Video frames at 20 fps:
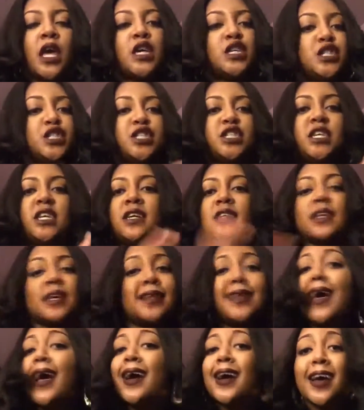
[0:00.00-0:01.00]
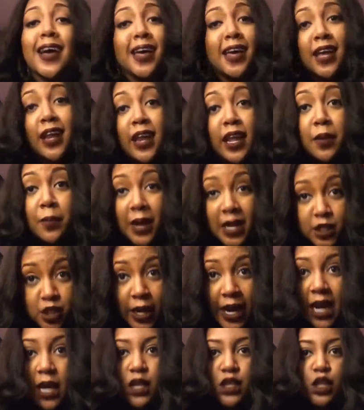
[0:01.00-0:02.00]
she did not cut any of my
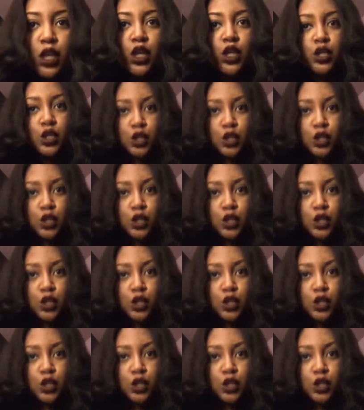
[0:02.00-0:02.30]
tracks.